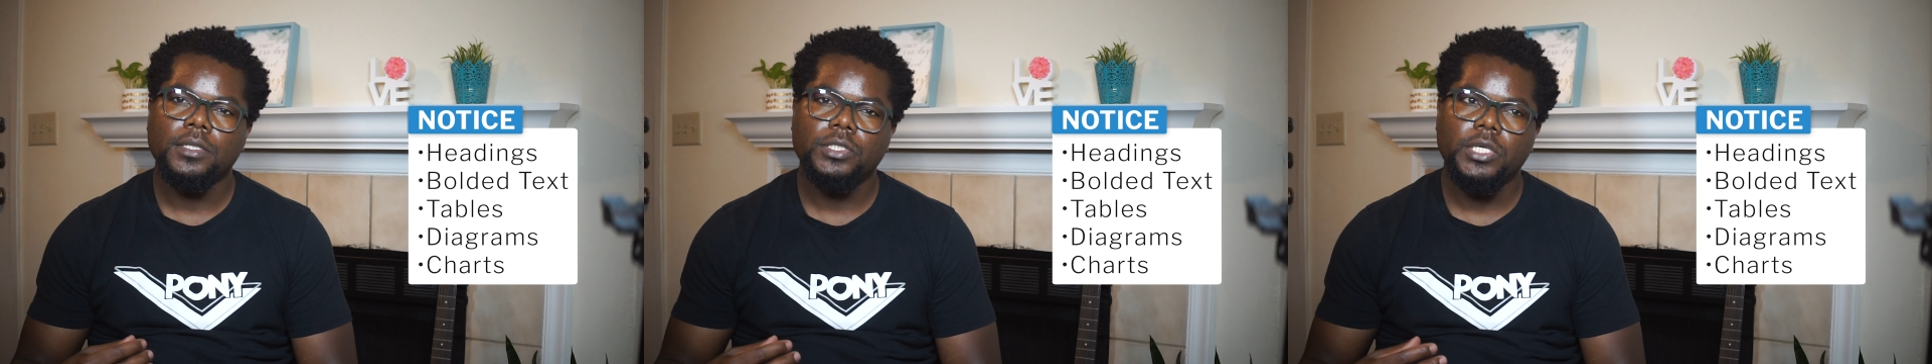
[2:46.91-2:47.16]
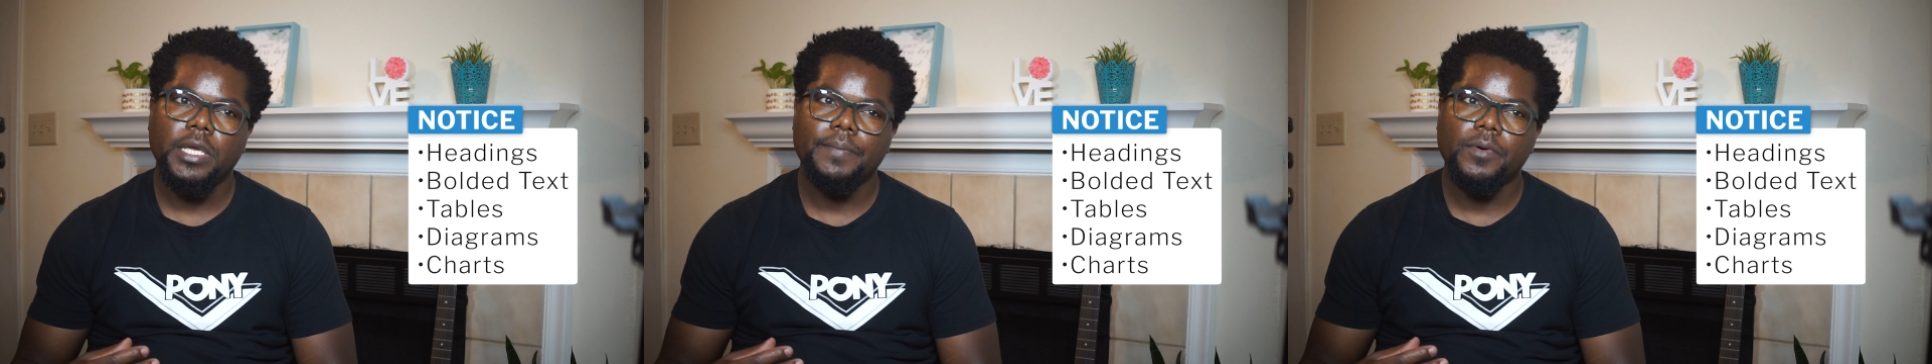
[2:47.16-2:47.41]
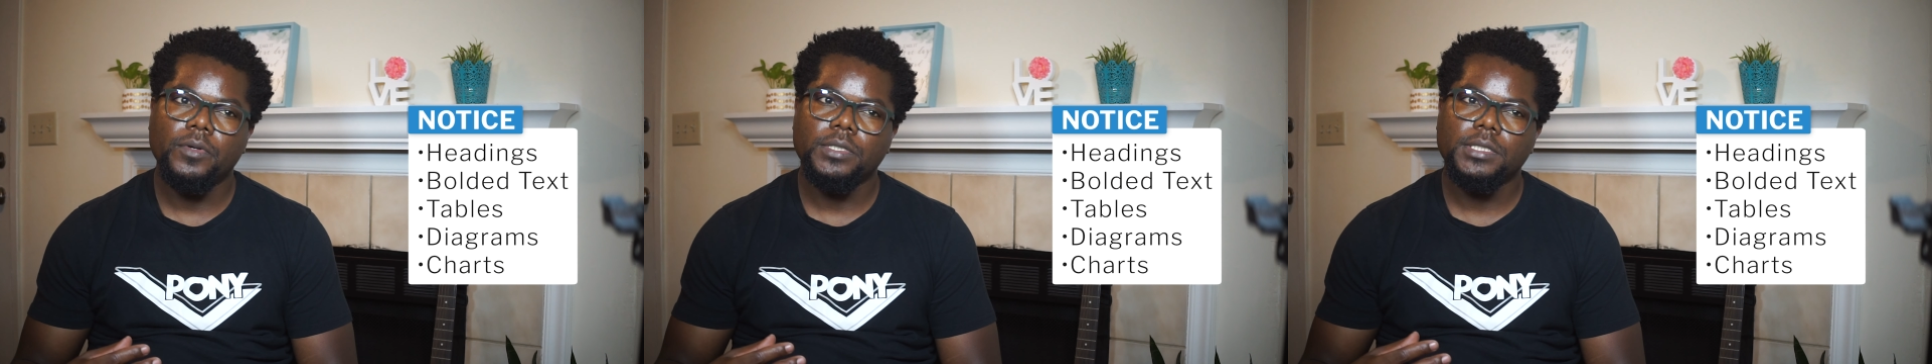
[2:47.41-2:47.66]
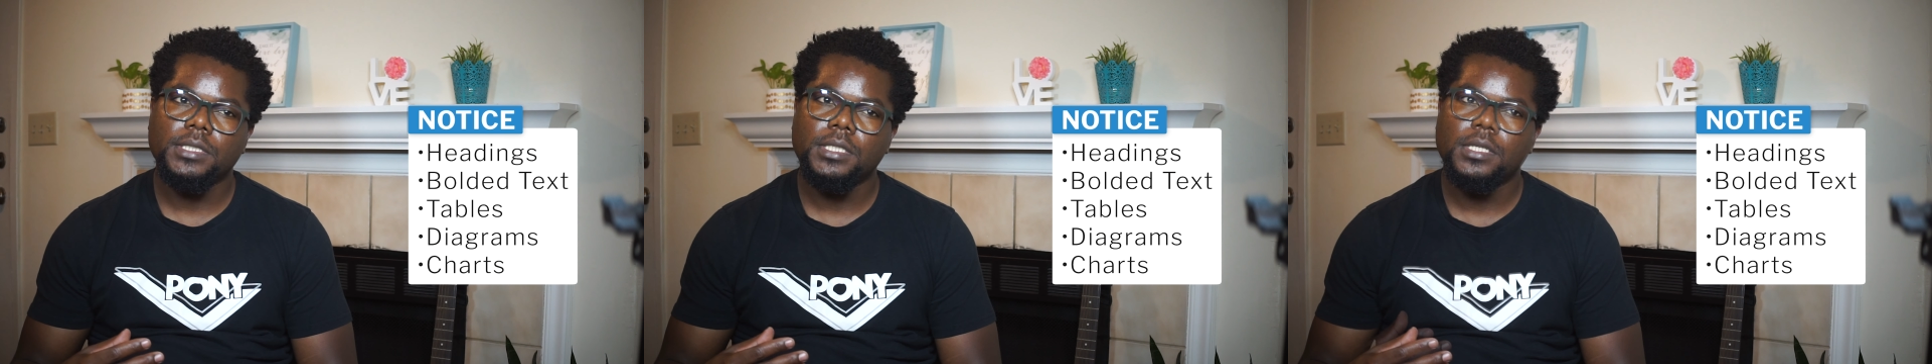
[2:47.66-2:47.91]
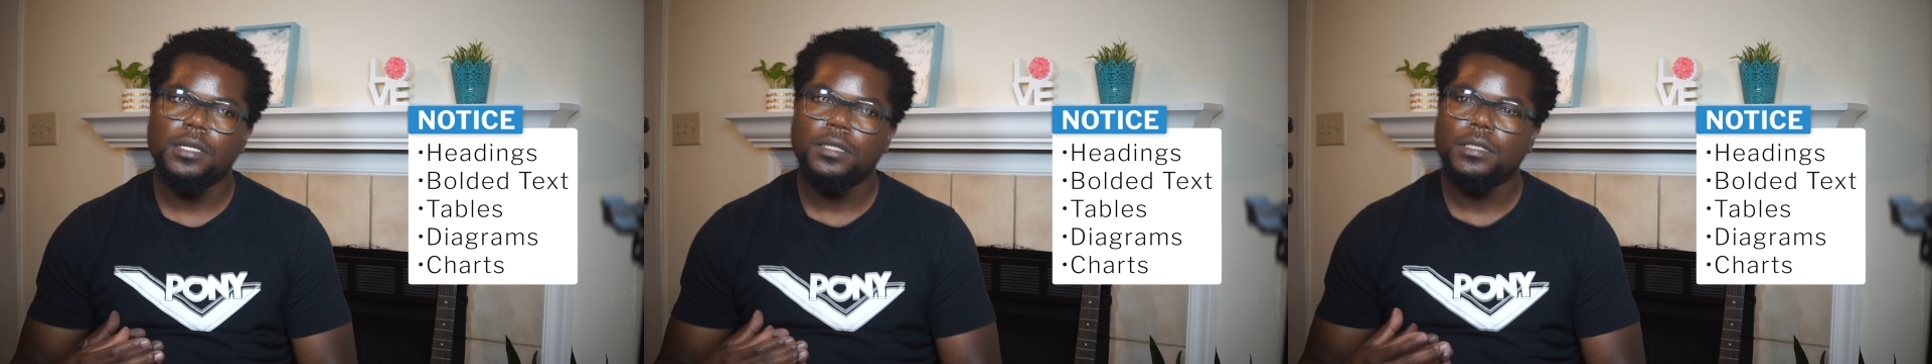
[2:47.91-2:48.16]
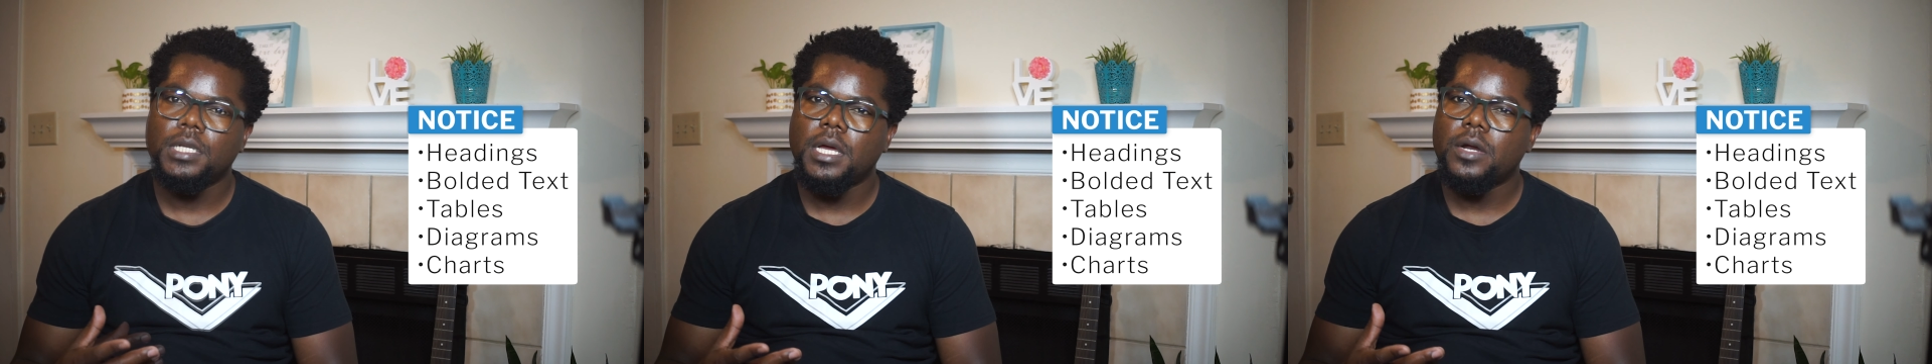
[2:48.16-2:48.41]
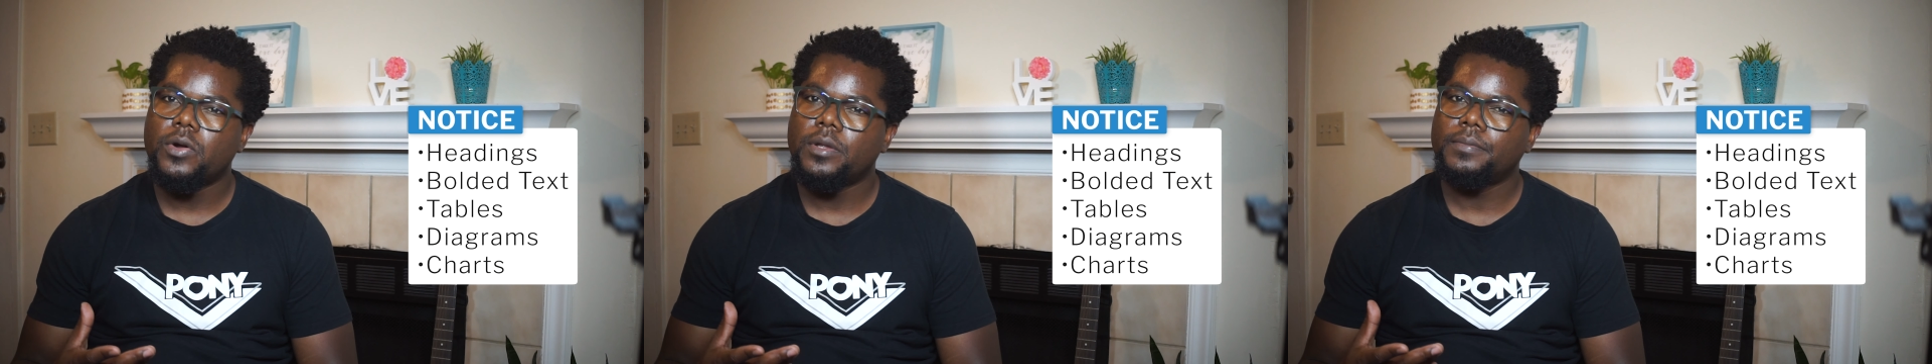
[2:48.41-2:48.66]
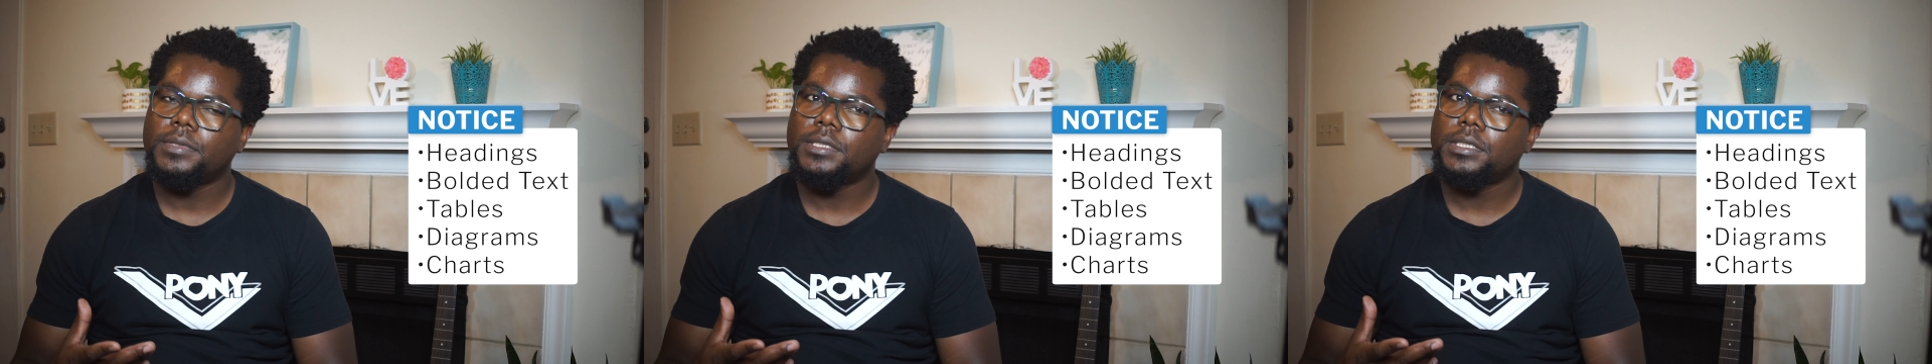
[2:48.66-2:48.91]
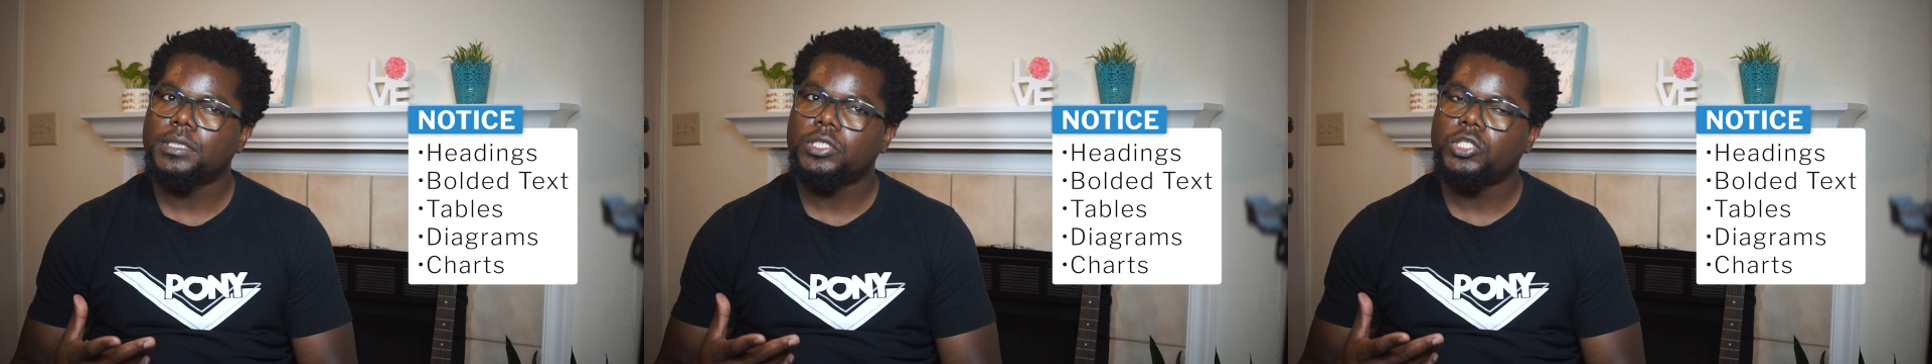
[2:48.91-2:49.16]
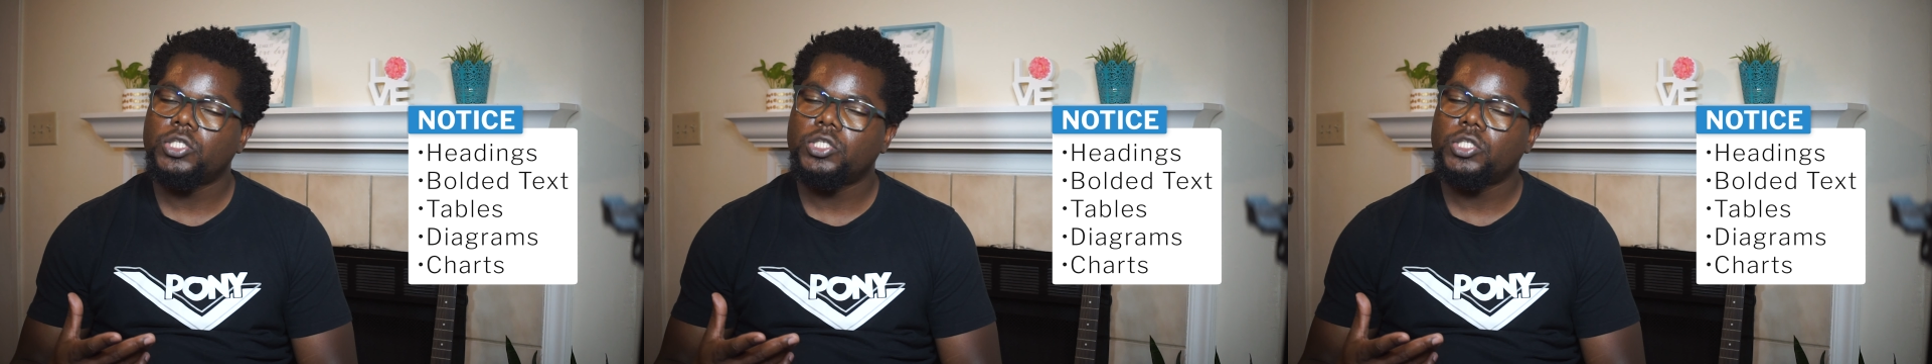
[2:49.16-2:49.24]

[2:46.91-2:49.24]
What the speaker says: tables, diagrams,